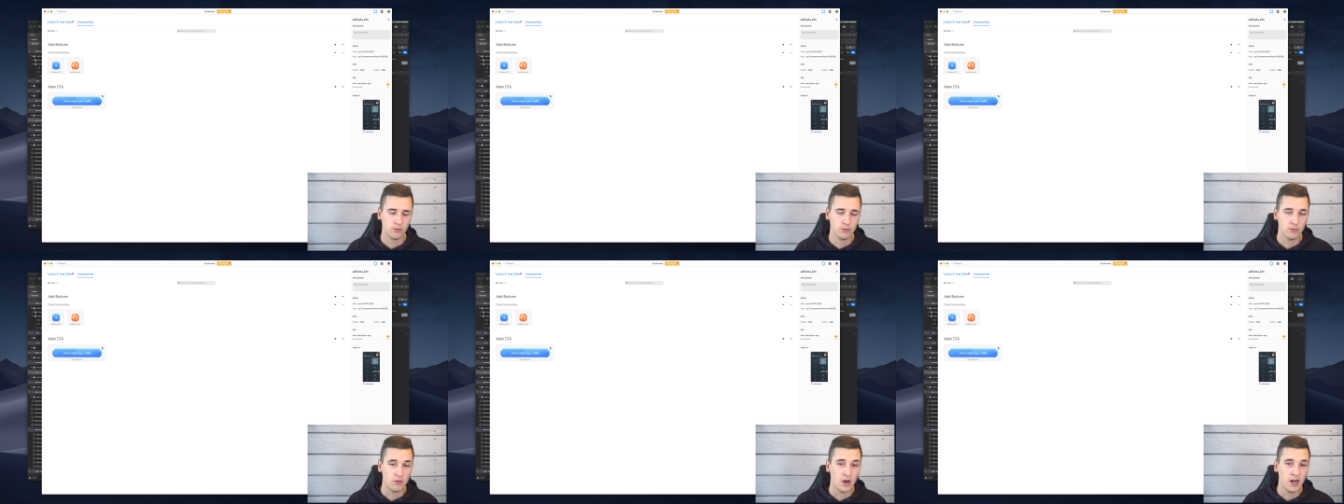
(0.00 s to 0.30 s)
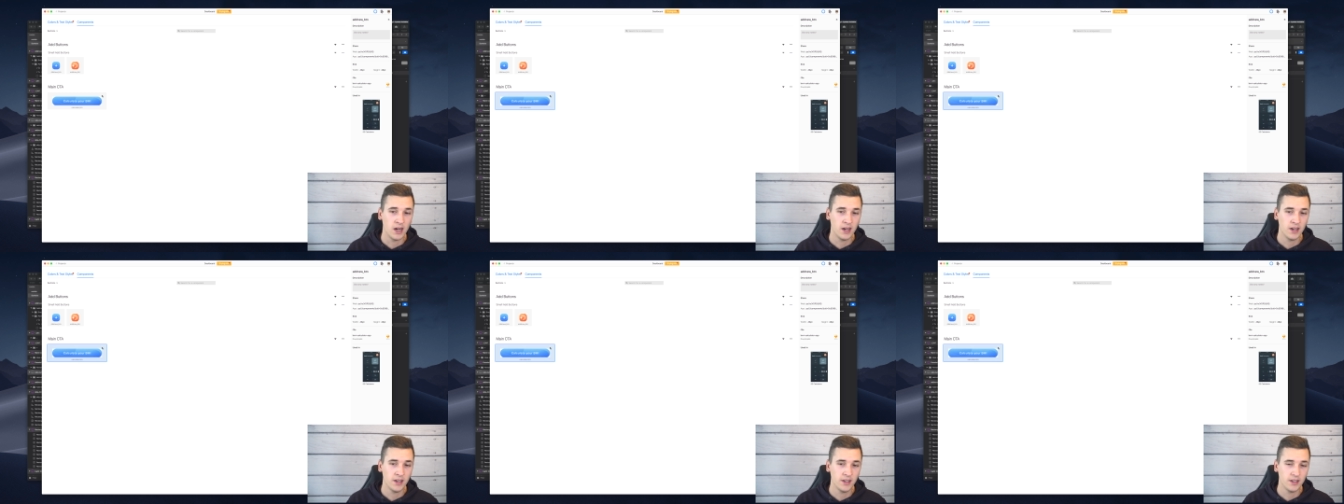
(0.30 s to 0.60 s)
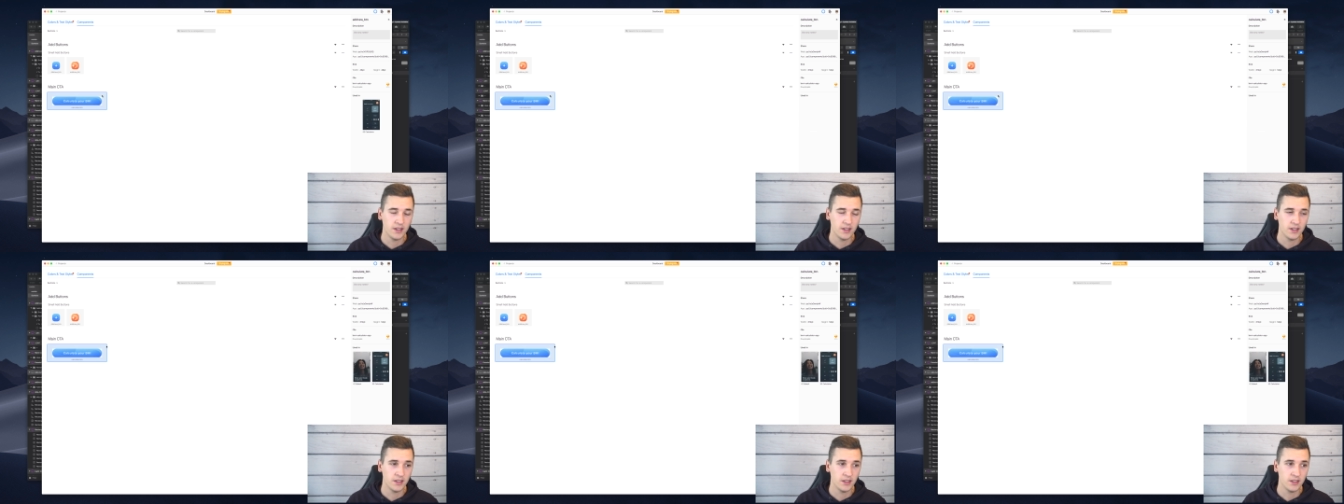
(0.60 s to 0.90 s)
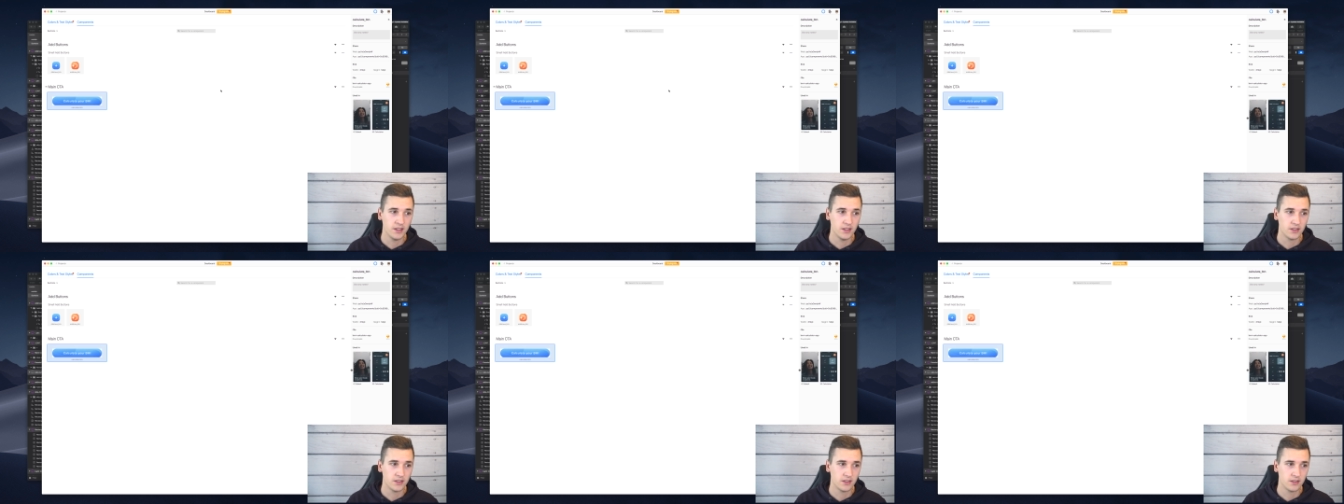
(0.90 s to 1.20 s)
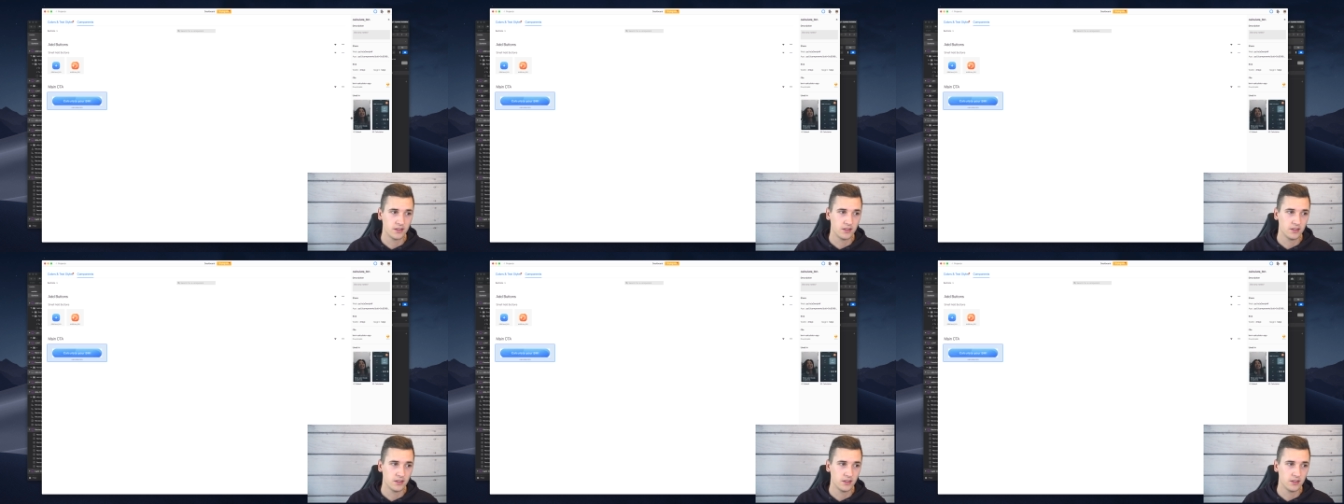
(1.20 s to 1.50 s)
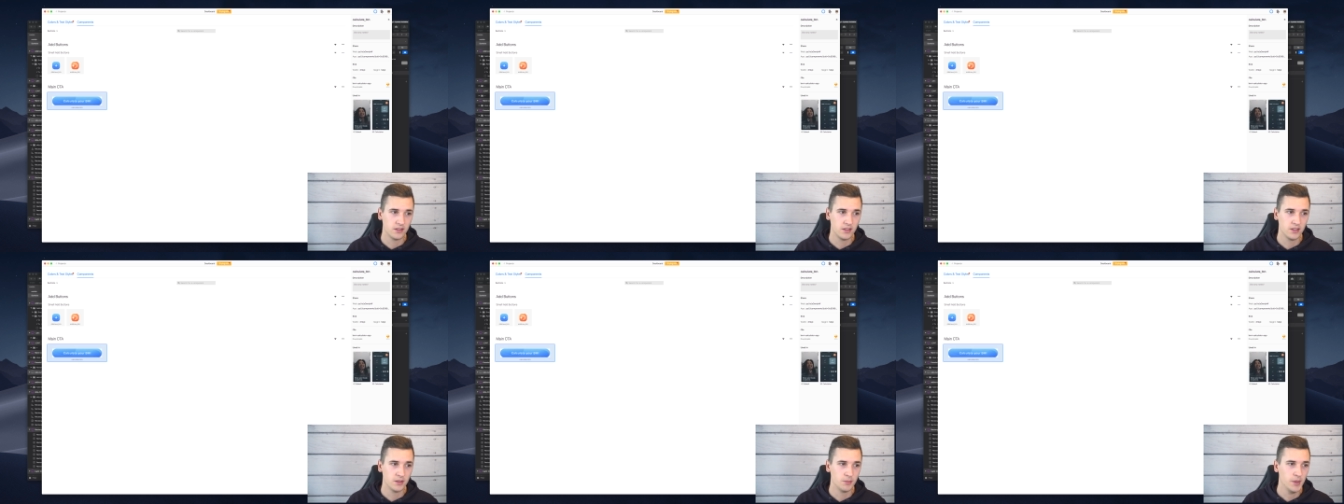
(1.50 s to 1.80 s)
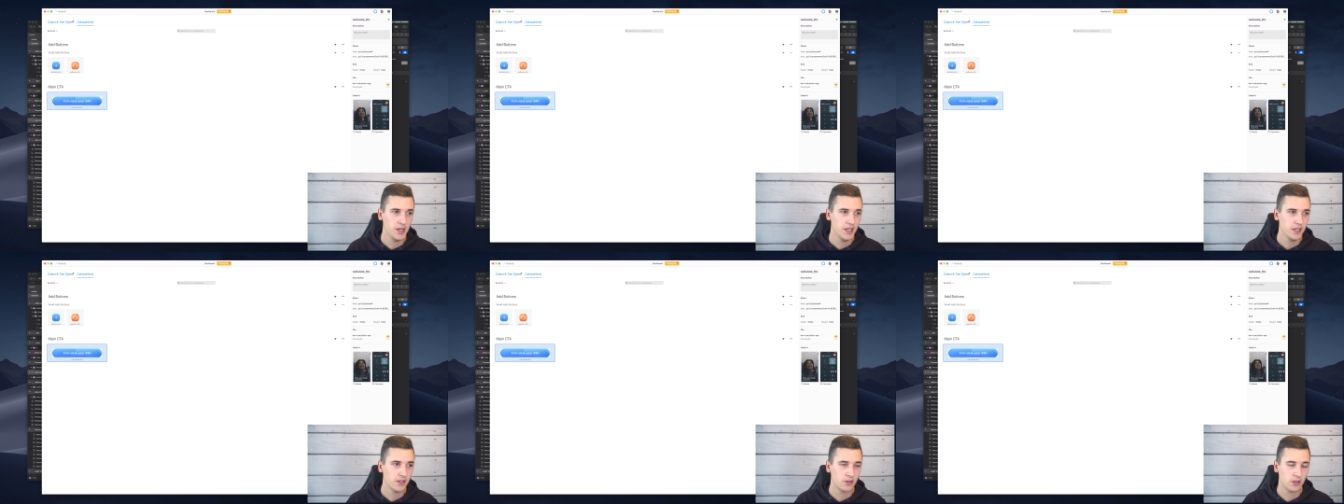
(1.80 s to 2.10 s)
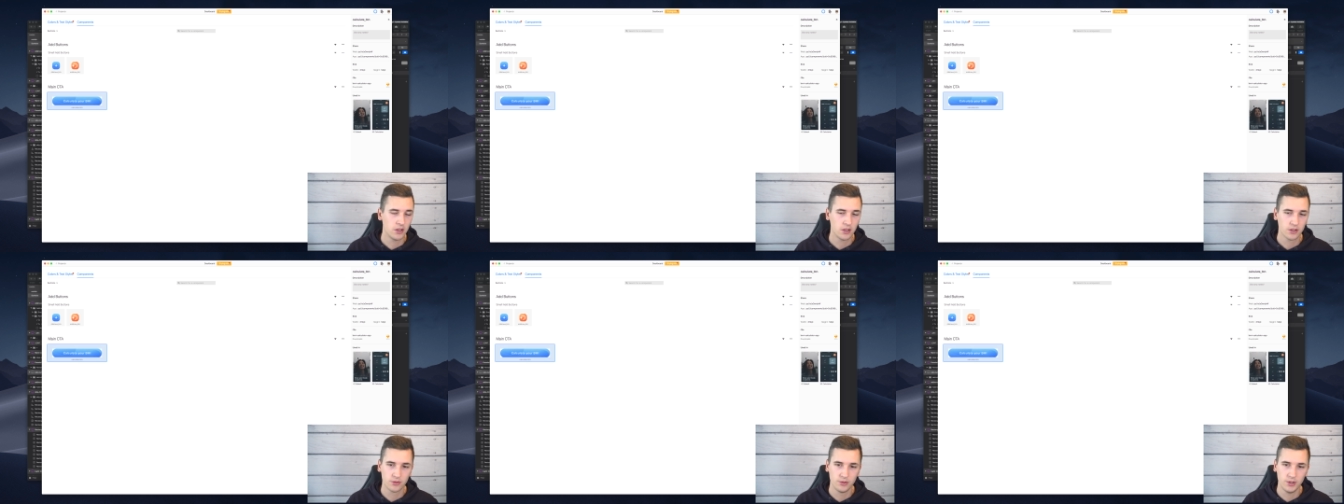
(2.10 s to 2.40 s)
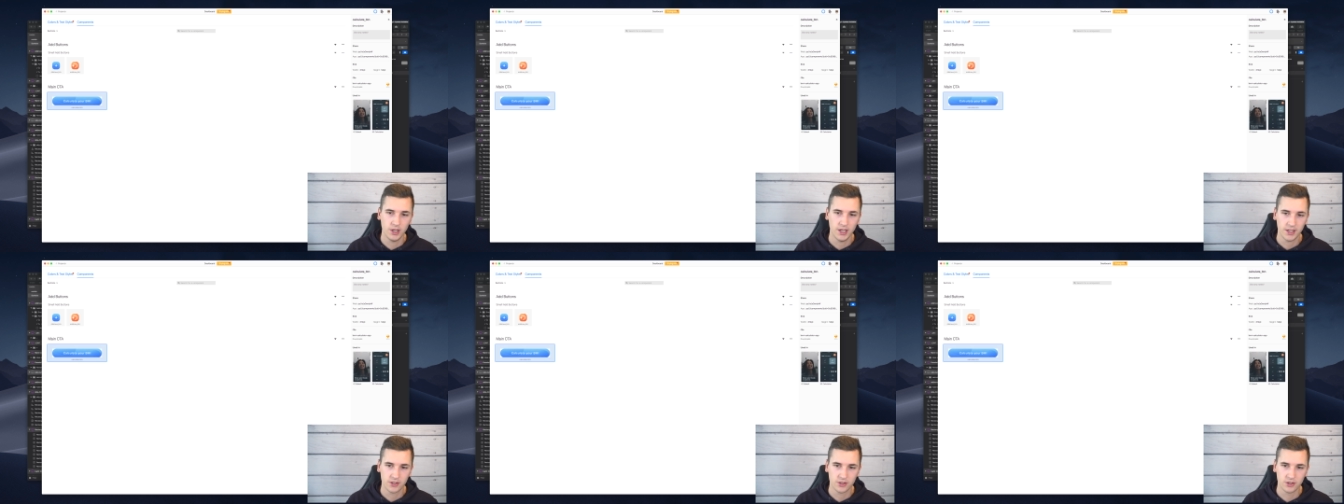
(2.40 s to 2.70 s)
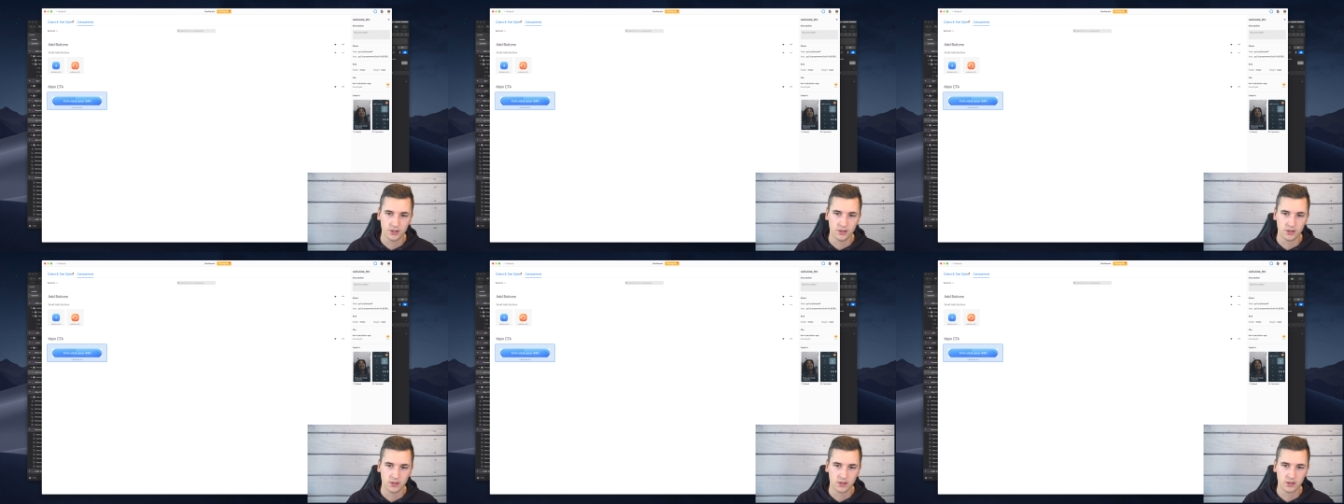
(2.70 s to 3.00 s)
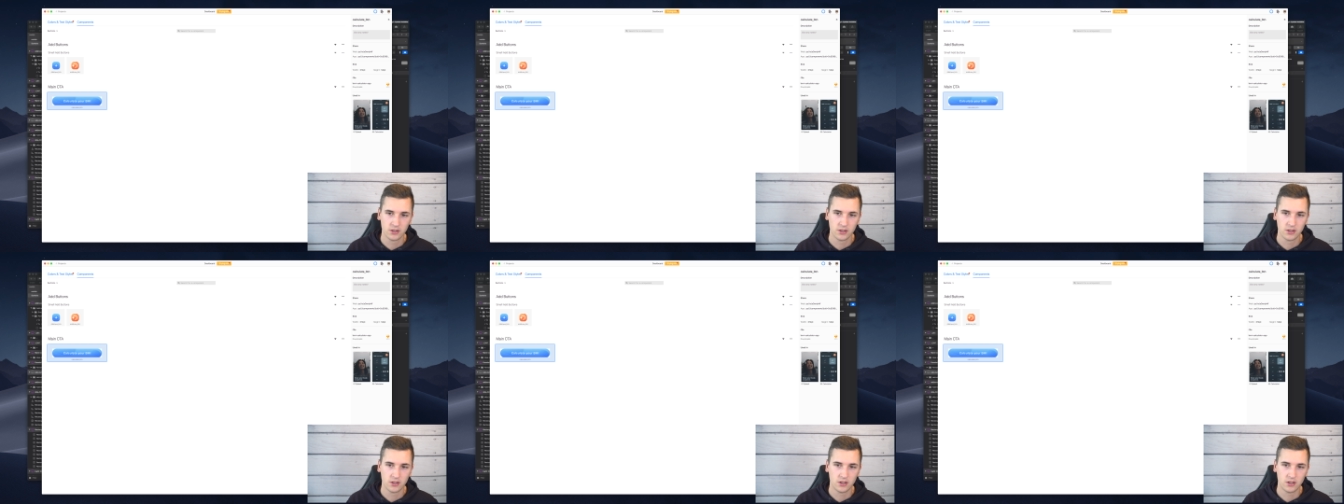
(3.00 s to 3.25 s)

why is the main call to action